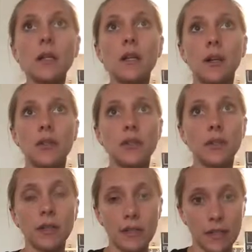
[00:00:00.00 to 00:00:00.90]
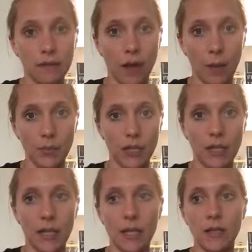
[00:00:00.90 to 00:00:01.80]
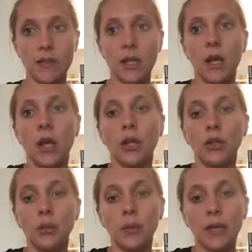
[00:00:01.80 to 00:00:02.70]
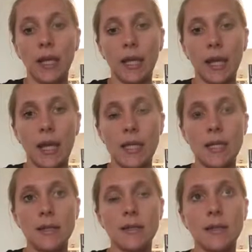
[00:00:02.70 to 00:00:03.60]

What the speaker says: an alternative option is you can